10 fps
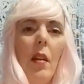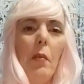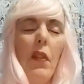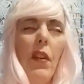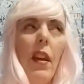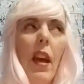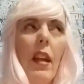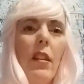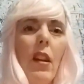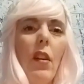but if you
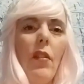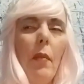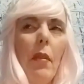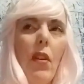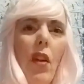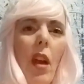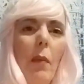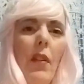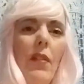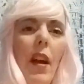can, that'd be great.
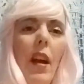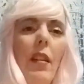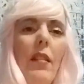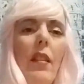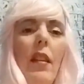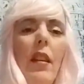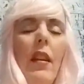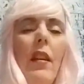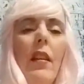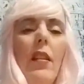But if not,
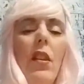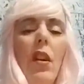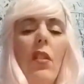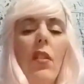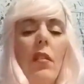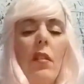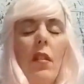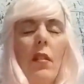you can just,